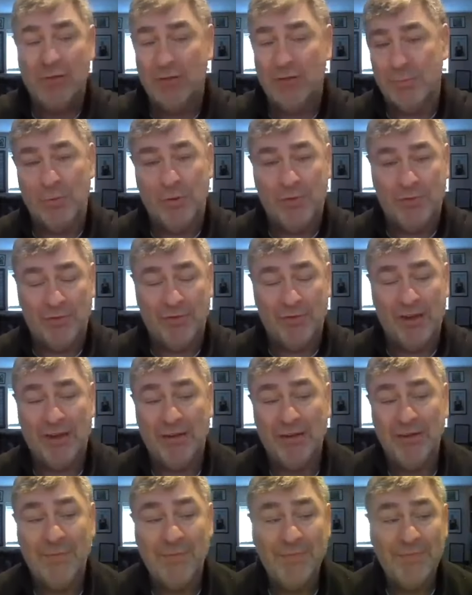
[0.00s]
was moving
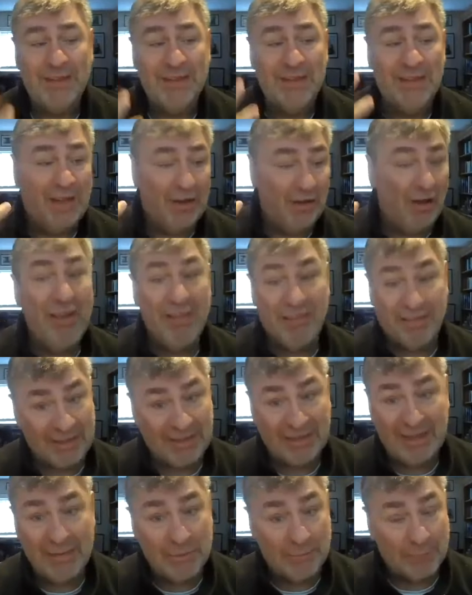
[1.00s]
around. And I
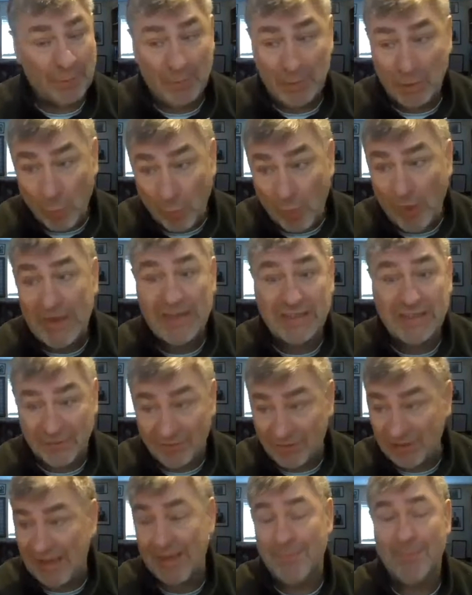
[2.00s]
think he was probably waiting
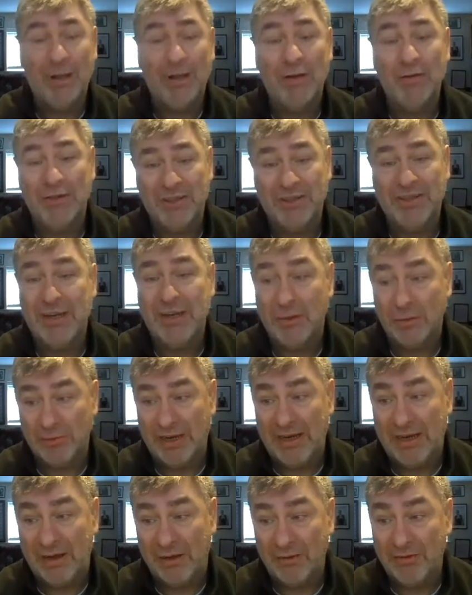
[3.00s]
for that bloke to settle
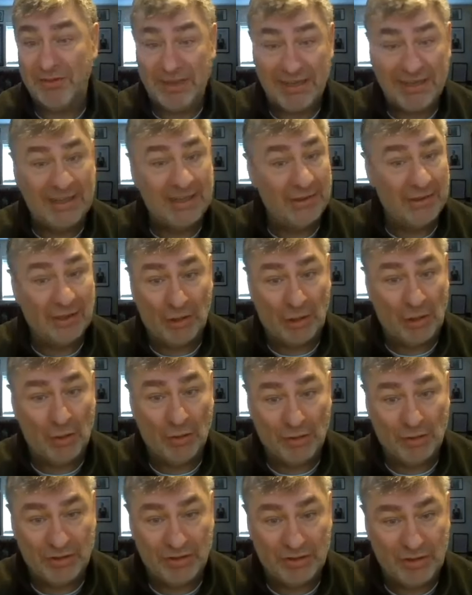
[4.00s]
down, thinking the
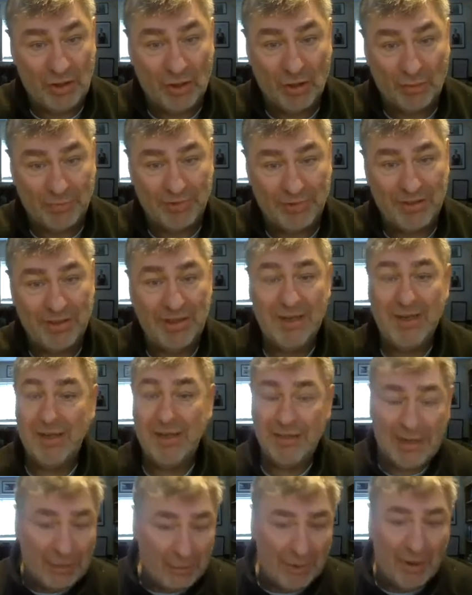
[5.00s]
clock had stopped.
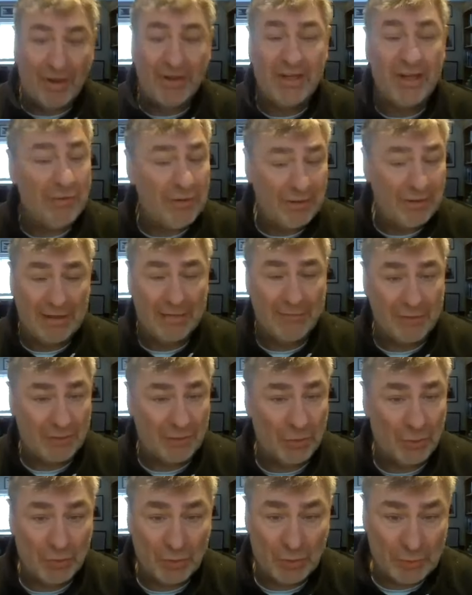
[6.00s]
Anyway, I don't know that for
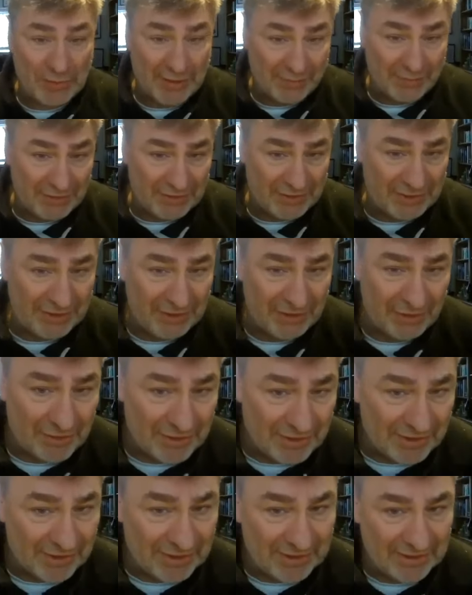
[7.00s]
sure because we haven't seen the
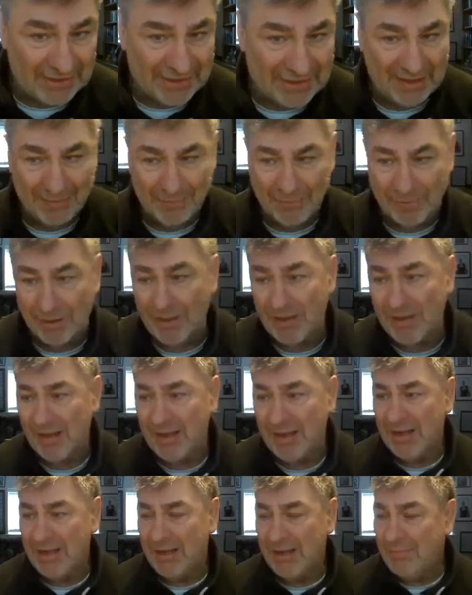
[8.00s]
isolated camera.
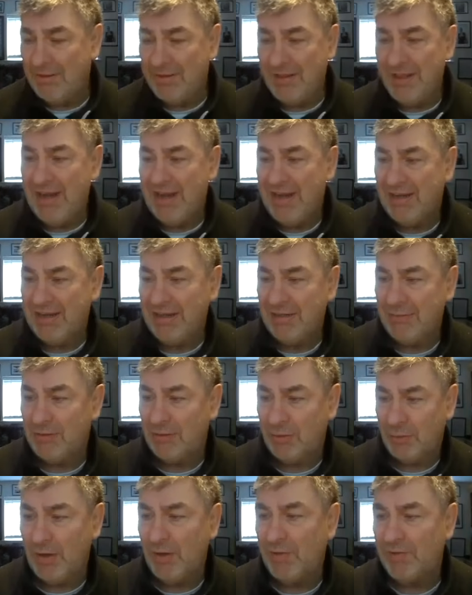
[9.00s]
But then, I think with
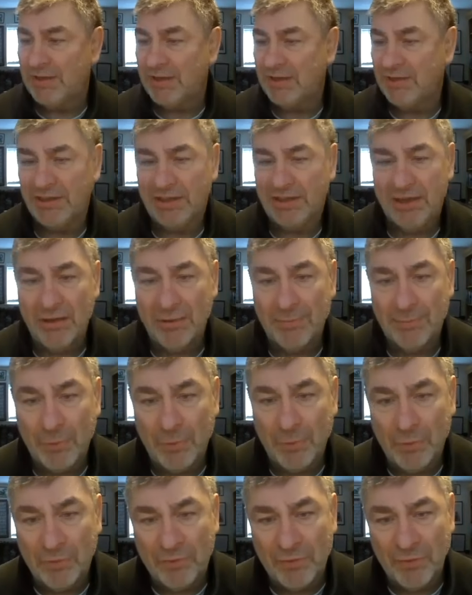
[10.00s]
12 seconds to go, the
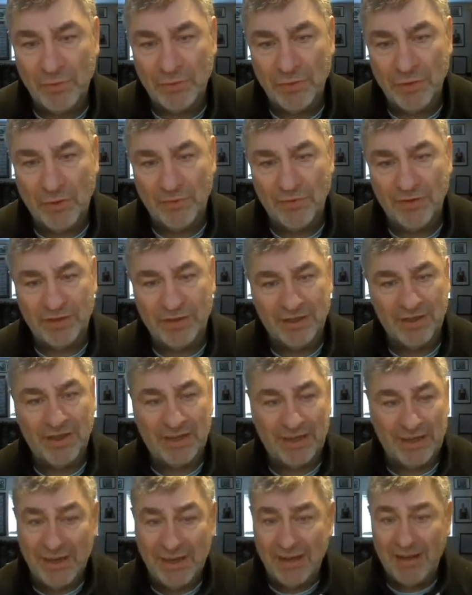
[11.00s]
ball falls off the
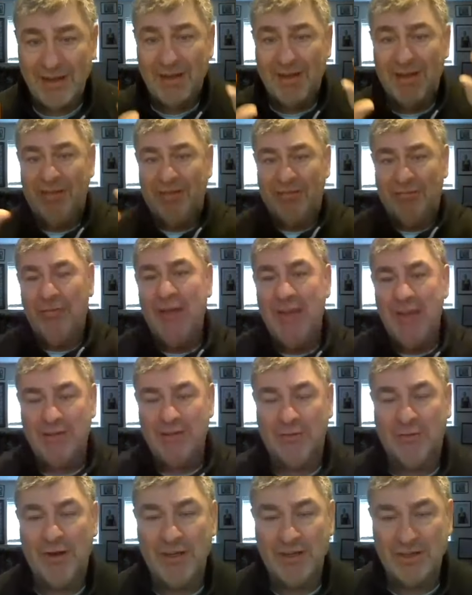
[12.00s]
tee. Three of
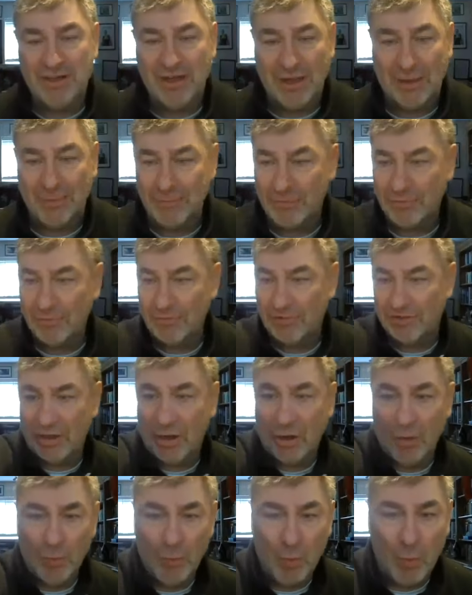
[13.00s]
the French lumps
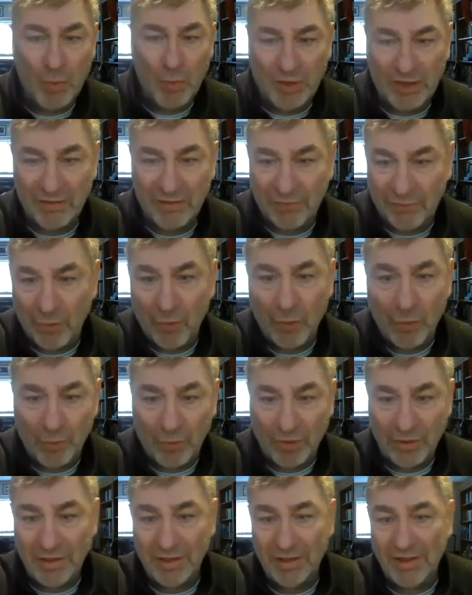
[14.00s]
start walking
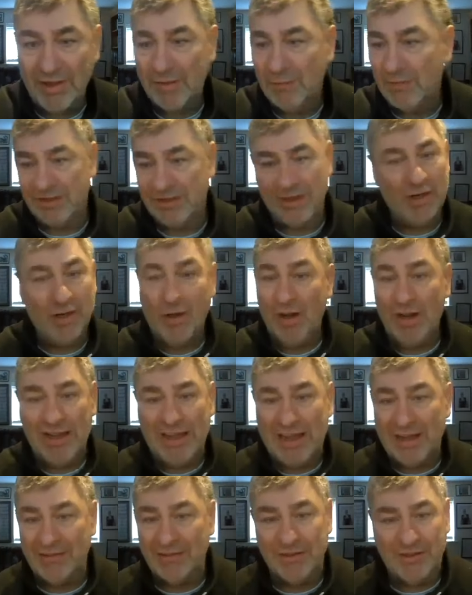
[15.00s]
forward, which they're not
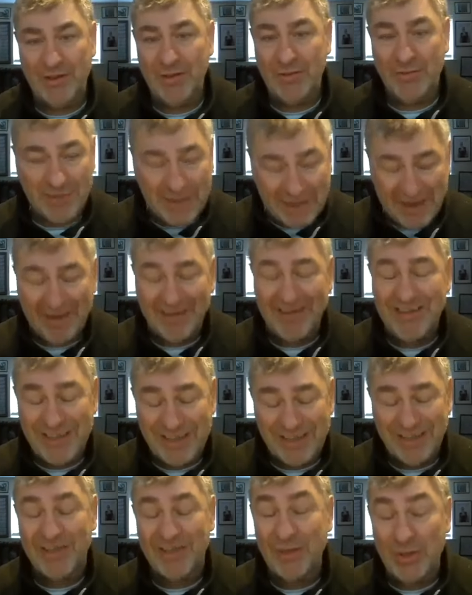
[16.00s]
allowed to do. They are
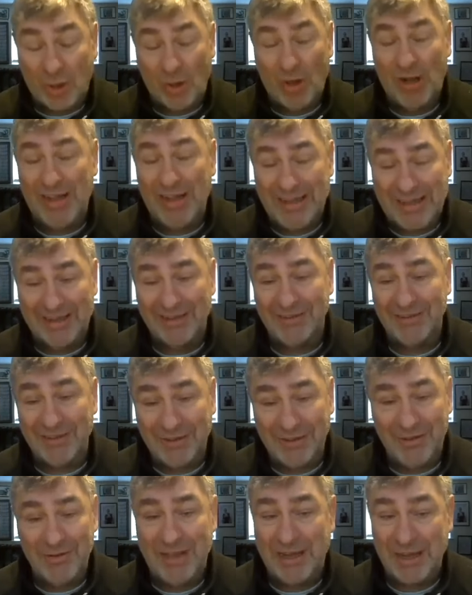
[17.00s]
just not allowed to
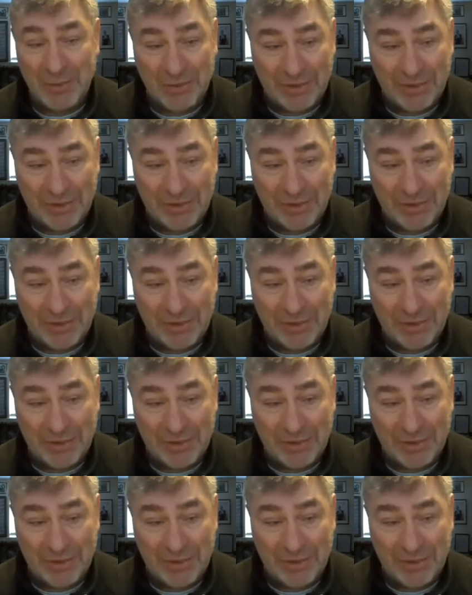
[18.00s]
do that. You